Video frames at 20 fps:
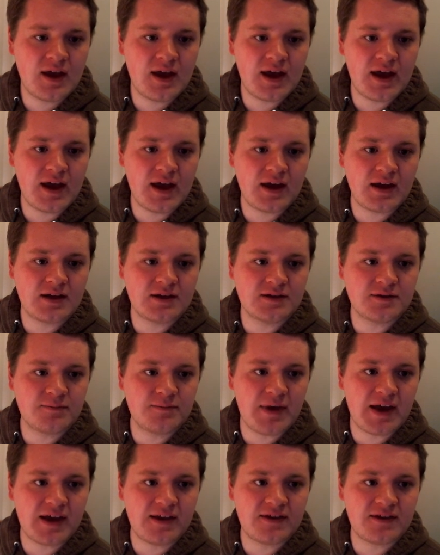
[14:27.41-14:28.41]
and
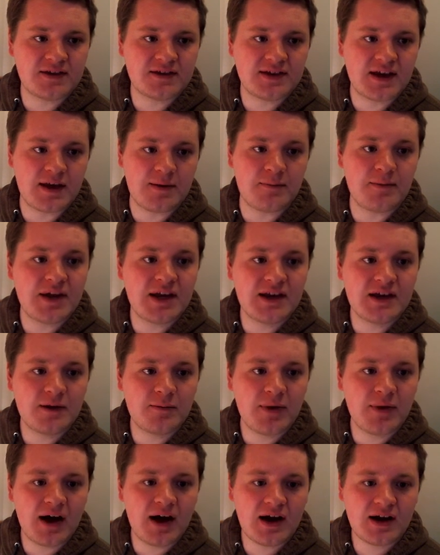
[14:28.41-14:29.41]
make this a media
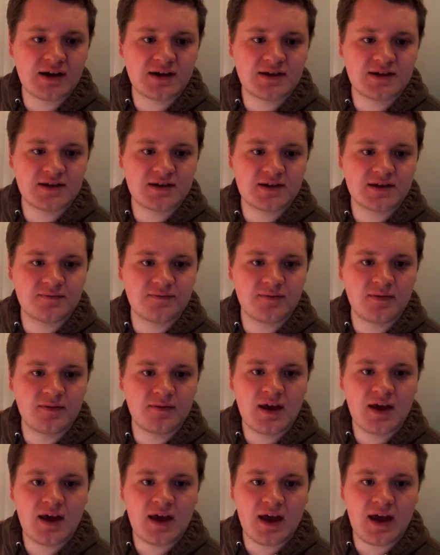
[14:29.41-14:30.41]
box,
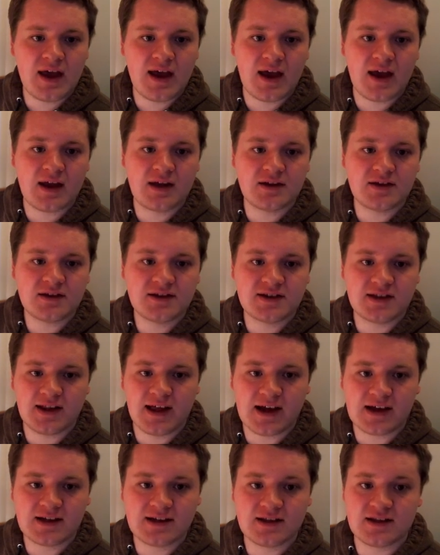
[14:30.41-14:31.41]
and
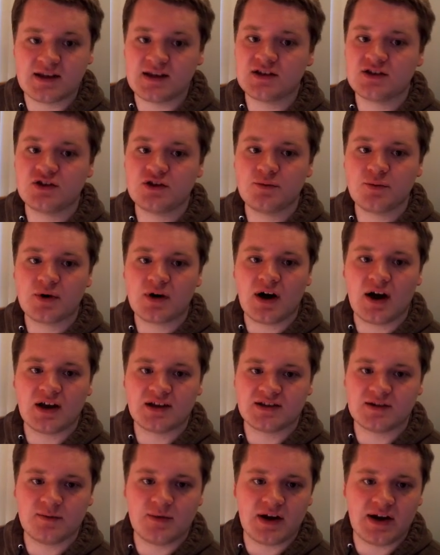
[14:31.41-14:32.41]
select the super
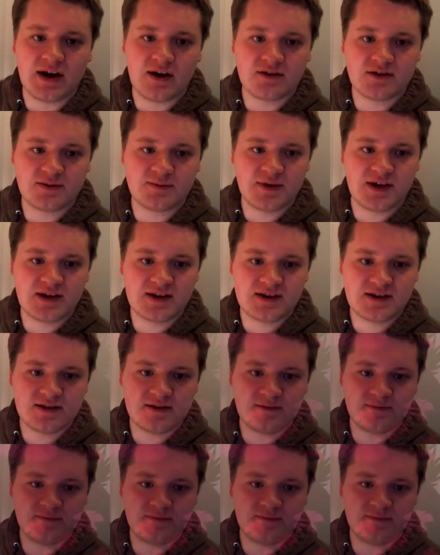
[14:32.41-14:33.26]
awesome announcement.